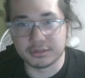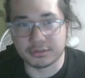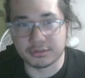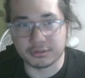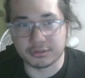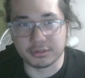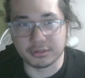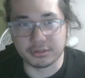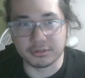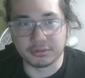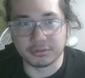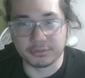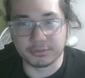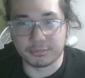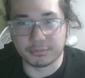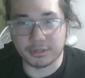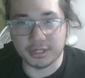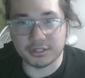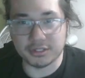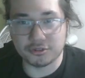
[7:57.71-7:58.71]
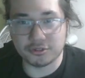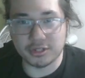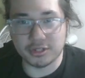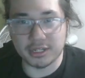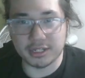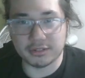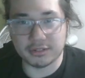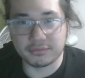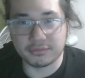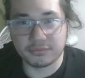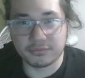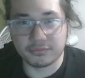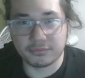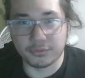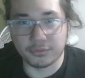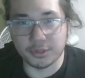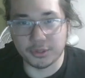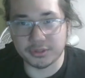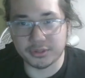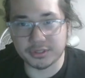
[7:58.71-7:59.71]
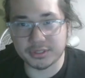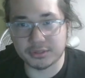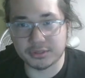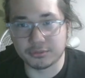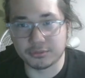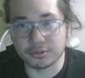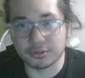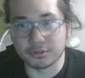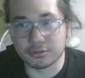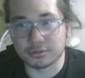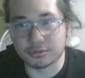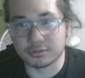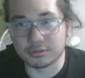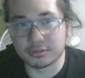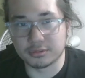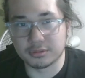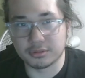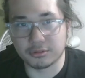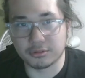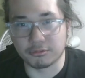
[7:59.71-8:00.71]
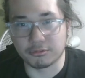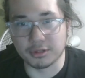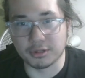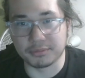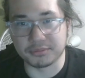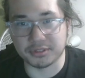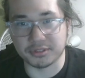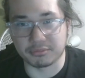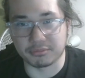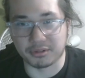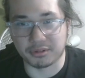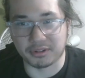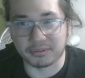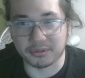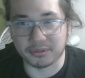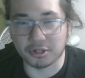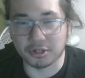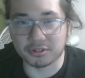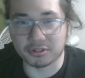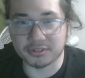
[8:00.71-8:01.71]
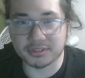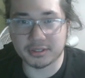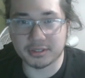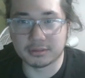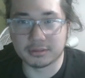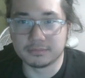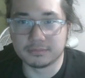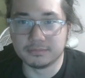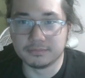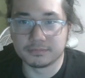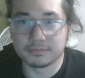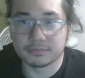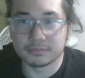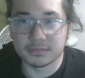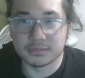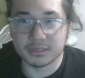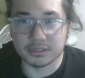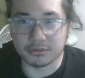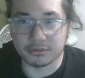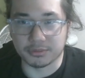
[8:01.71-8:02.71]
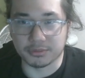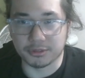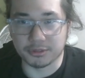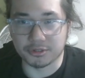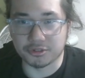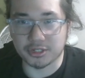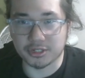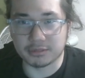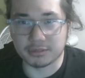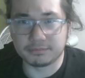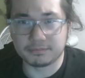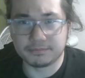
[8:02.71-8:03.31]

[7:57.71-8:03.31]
We're going to go into Branded Dragon. Fear Serial. Quem is going to brand with Cart. Go into Mirror Jade.